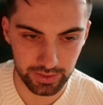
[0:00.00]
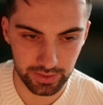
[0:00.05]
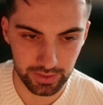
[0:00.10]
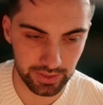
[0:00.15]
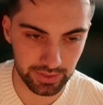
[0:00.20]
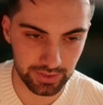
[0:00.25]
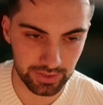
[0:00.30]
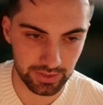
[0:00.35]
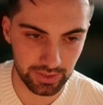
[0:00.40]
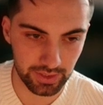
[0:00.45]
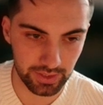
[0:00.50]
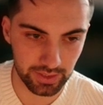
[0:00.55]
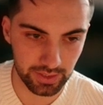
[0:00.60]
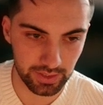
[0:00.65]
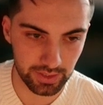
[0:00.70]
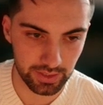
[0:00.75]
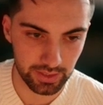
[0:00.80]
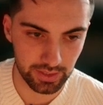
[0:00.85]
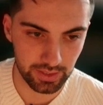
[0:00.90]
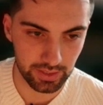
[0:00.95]
As you can
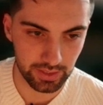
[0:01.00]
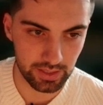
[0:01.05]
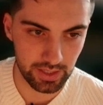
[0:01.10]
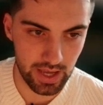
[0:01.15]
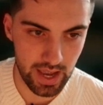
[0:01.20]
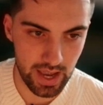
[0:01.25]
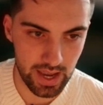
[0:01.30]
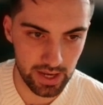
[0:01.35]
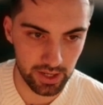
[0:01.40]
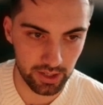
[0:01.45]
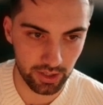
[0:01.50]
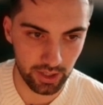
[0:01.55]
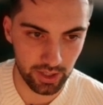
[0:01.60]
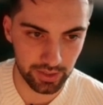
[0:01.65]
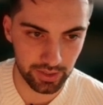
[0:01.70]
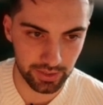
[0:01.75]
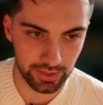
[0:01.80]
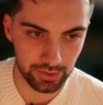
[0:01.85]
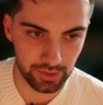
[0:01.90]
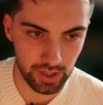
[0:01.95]
see, the angle
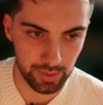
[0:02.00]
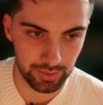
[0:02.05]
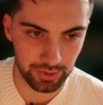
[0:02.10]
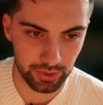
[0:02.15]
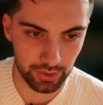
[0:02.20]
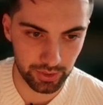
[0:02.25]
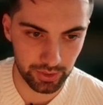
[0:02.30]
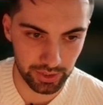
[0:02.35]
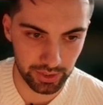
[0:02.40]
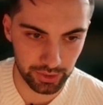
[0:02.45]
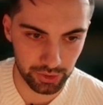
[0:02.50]
on this trapezoid